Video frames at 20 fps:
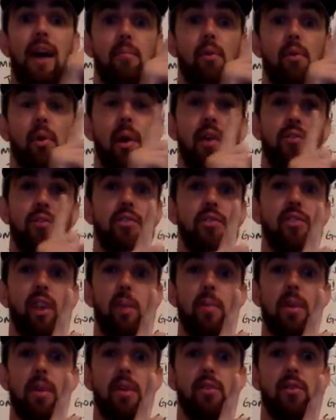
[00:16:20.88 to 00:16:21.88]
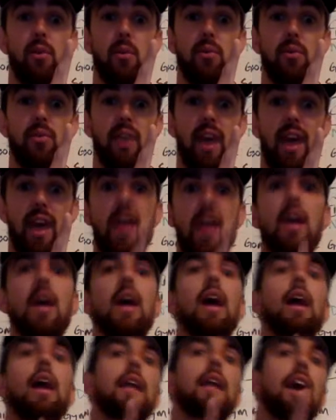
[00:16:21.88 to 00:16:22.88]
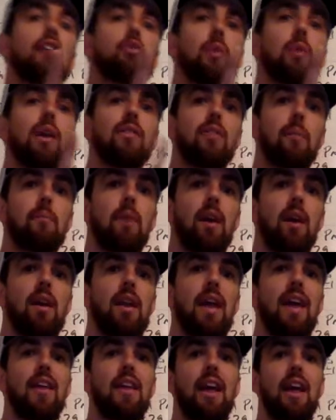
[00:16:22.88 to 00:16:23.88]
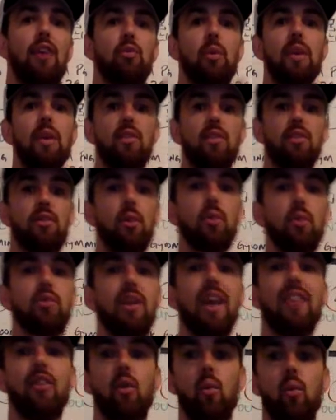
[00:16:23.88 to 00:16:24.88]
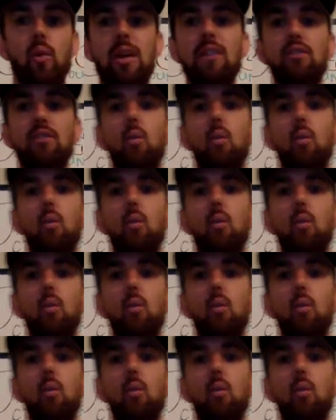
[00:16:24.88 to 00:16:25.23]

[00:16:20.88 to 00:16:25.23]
progression is going to be a Tuesday. Next week's a Monday. Next week's a Tuesday. And the reason